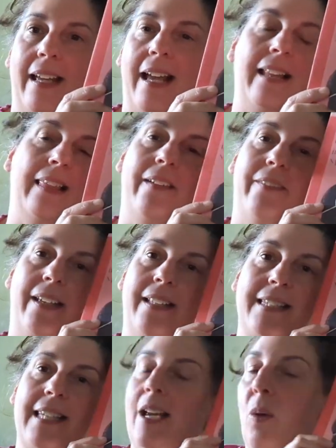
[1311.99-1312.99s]
I love it.
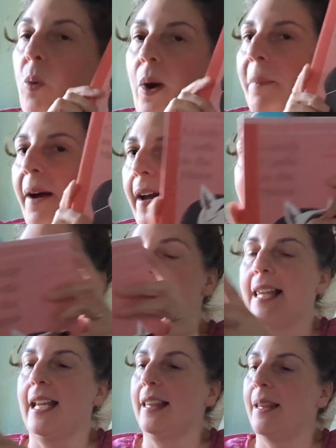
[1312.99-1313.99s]
It's like a warm hug. It's
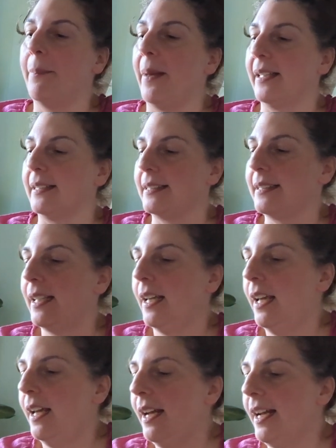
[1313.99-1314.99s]
like the best.
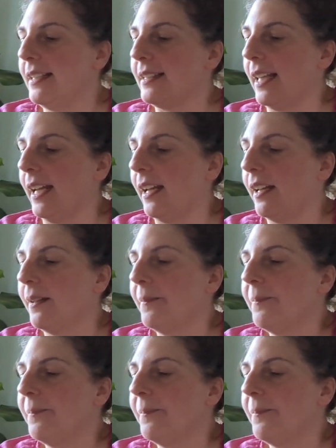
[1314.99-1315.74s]
It's like...